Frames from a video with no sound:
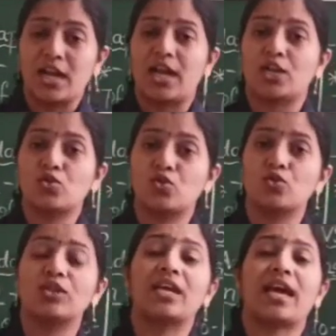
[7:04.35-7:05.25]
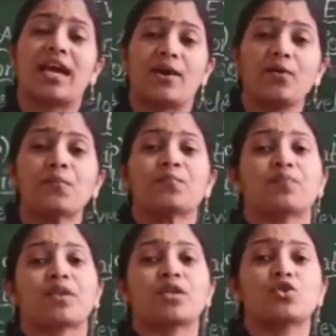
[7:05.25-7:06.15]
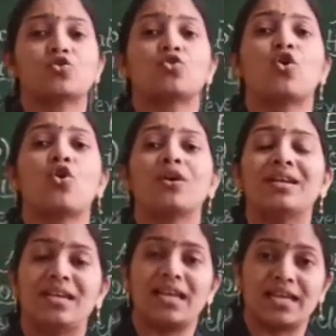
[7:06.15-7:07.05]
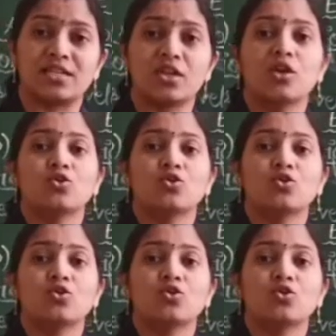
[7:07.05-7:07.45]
and so they have strong legs